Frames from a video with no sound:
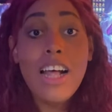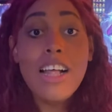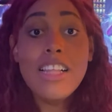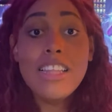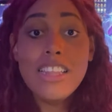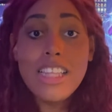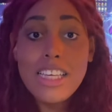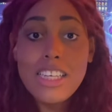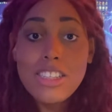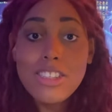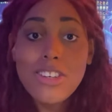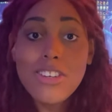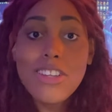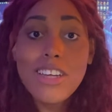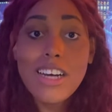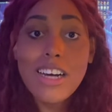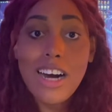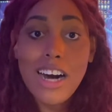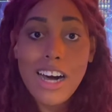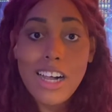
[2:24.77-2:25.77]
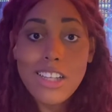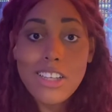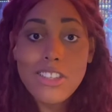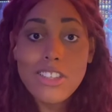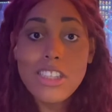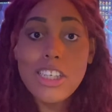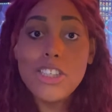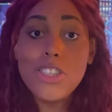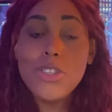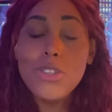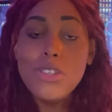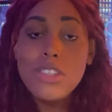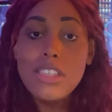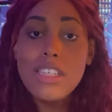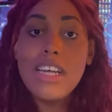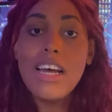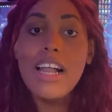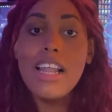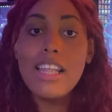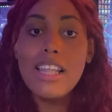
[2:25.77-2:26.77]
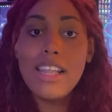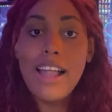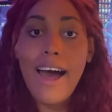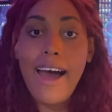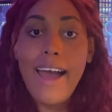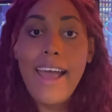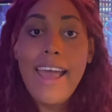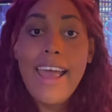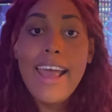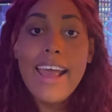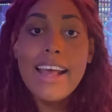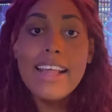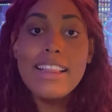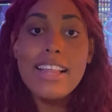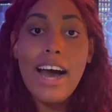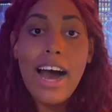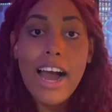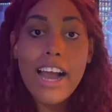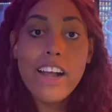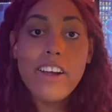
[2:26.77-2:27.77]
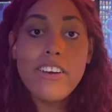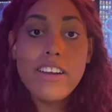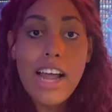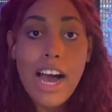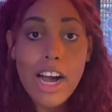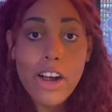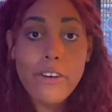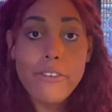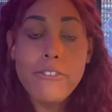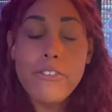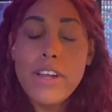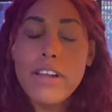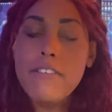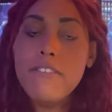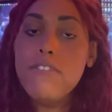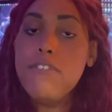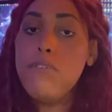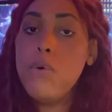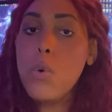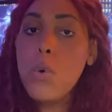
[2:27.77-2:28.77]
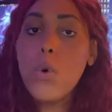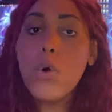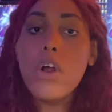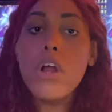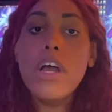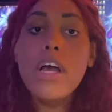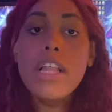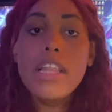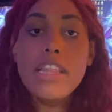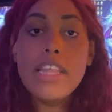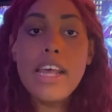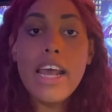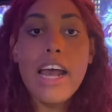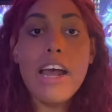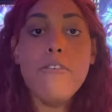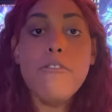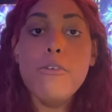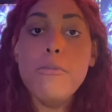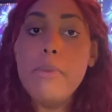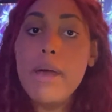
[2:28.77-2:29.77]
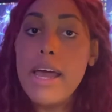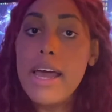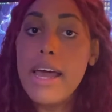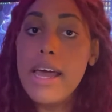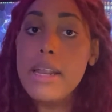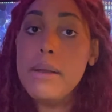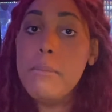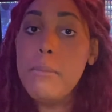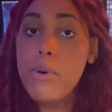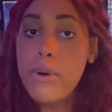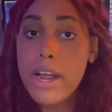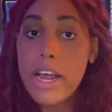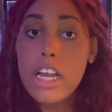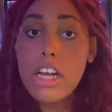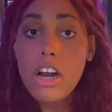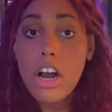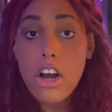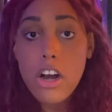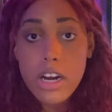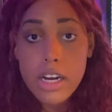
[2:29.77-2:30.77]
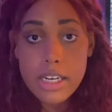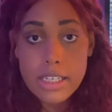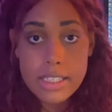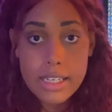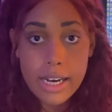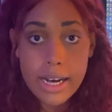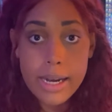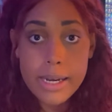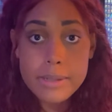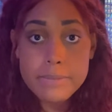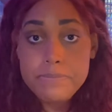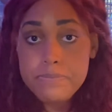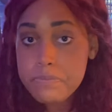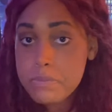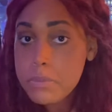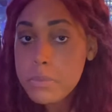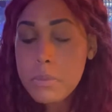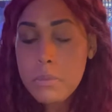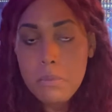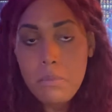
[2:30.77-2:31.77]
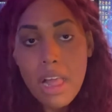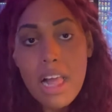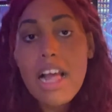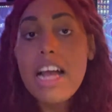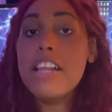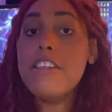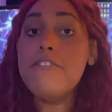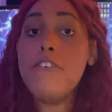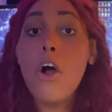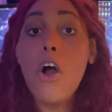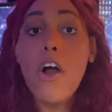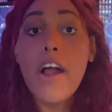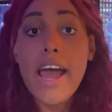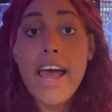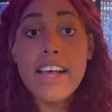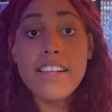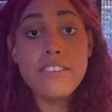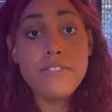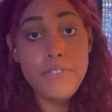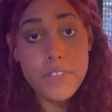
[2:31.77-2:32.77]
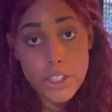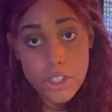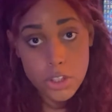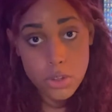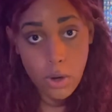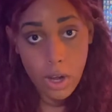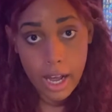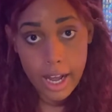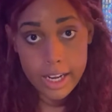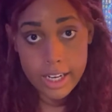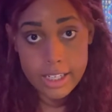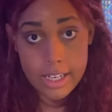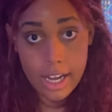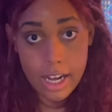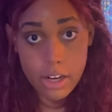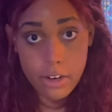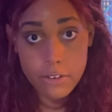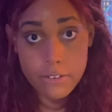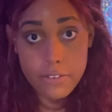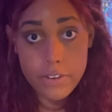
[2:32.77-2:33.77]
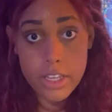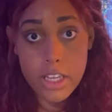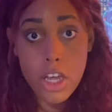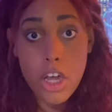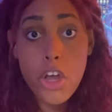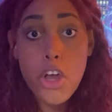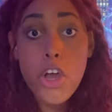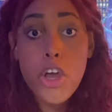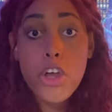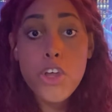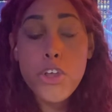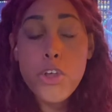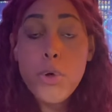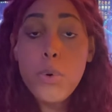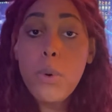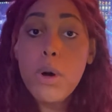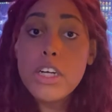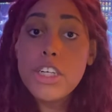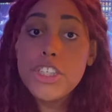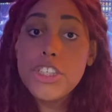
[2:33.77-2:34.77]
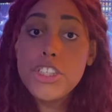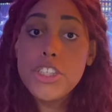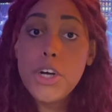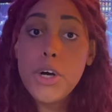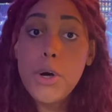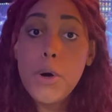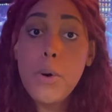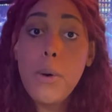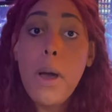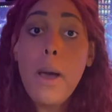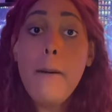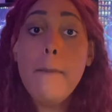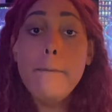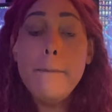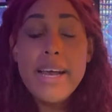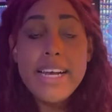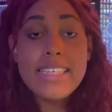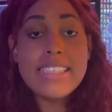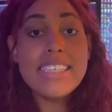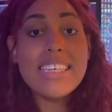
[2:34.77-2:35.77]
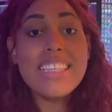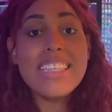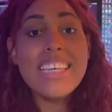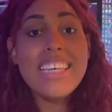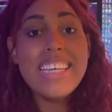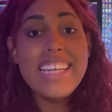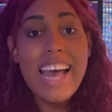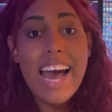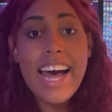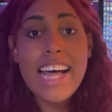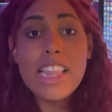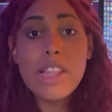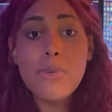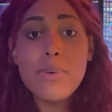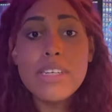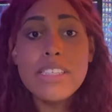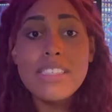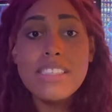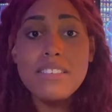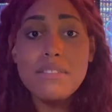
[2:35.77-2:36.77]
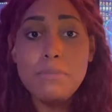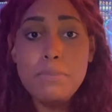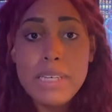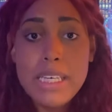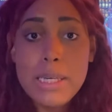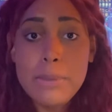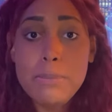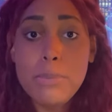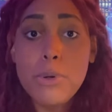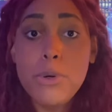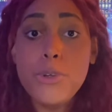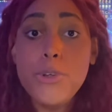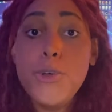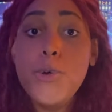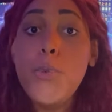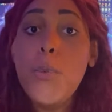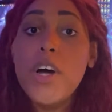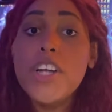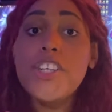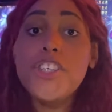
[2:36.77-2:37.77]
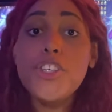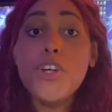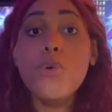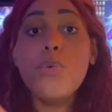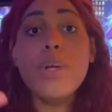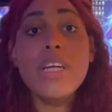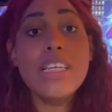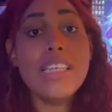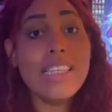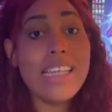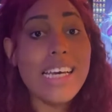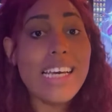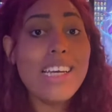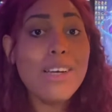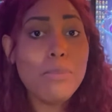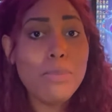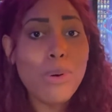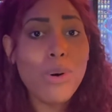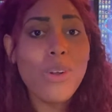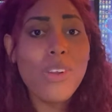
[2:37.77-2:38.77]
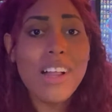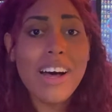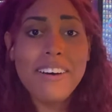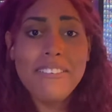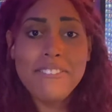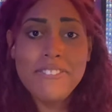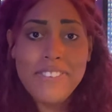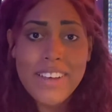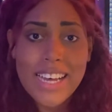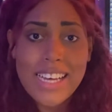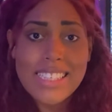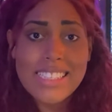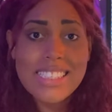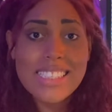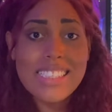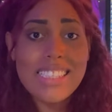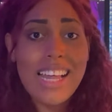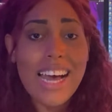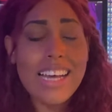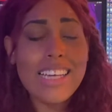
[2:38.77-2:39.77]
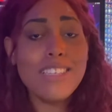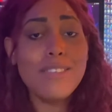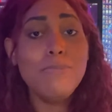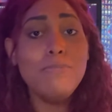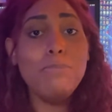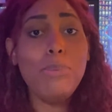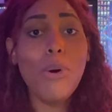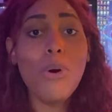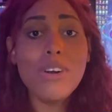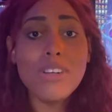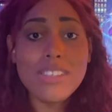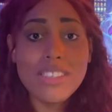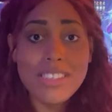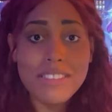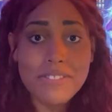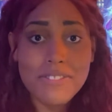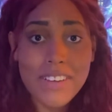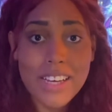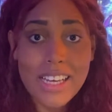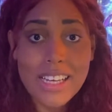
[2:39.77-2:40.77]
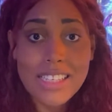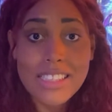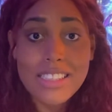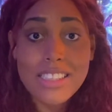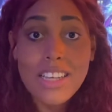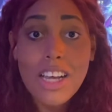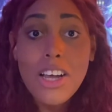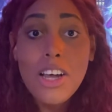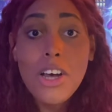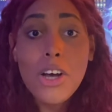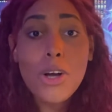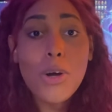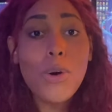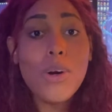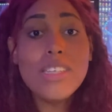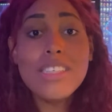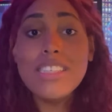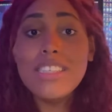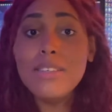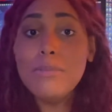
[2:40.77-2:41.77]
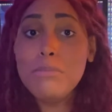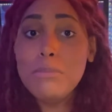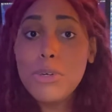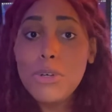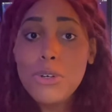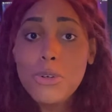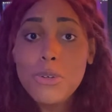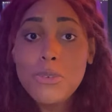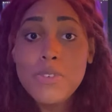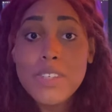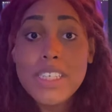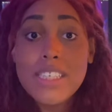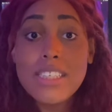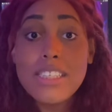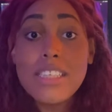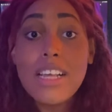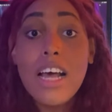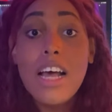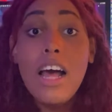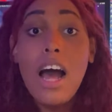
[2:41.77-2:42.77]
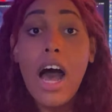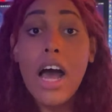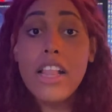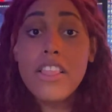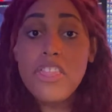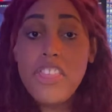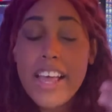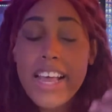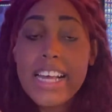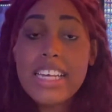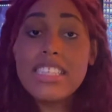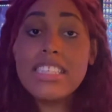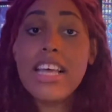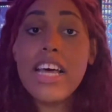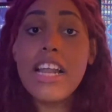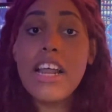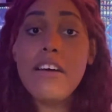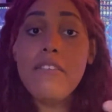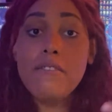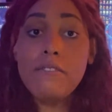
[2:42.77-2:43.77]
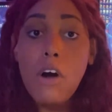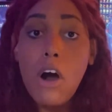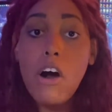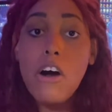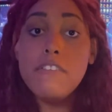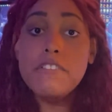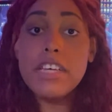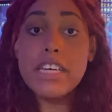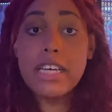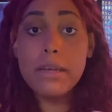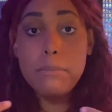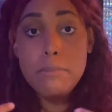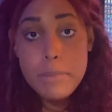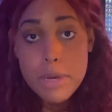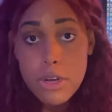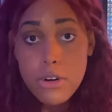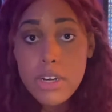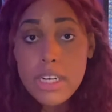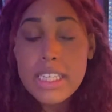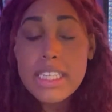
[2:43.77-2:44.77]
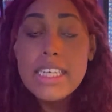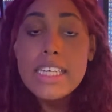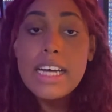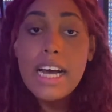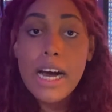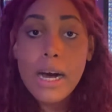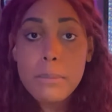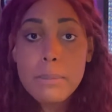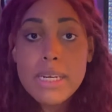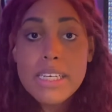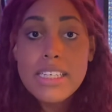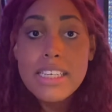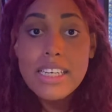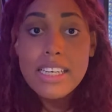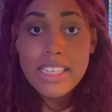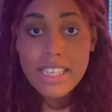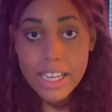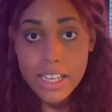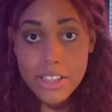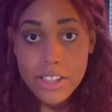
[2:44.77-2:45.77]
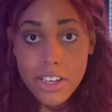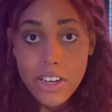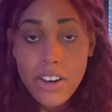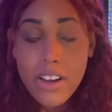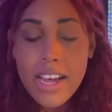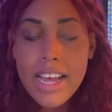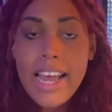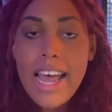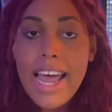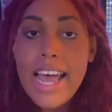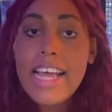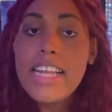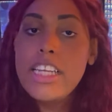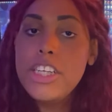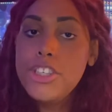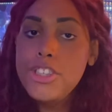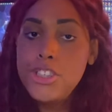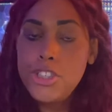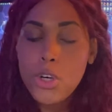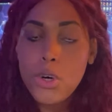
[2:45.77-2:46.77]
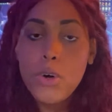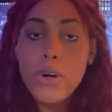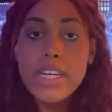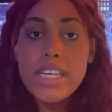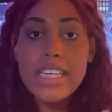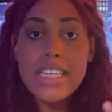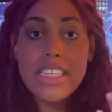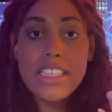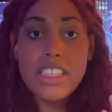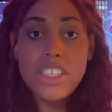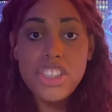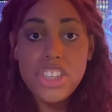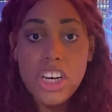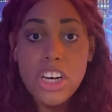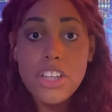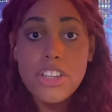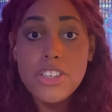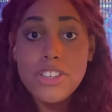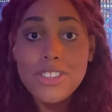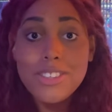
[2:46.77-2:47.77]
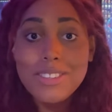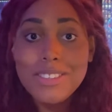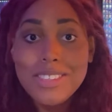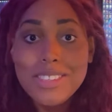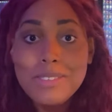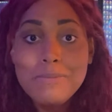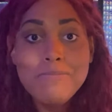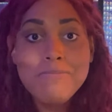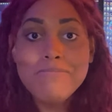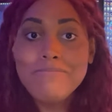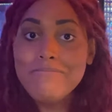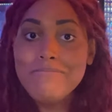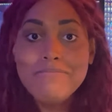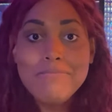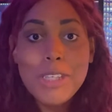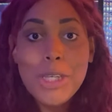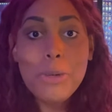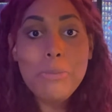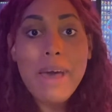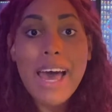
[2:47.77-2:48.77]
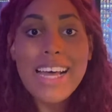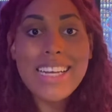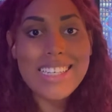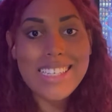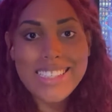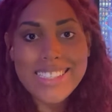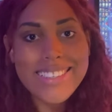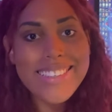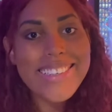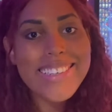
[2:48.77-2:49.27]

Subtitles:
These are the colors that you see a lot in the iconography for the Everyman brand archetype. As far as visual iconography, you want to show basically gatherings of people. You want to show relatable events like sports events, going to the movies, things that involve the community coming together and enjoying each other's humanity.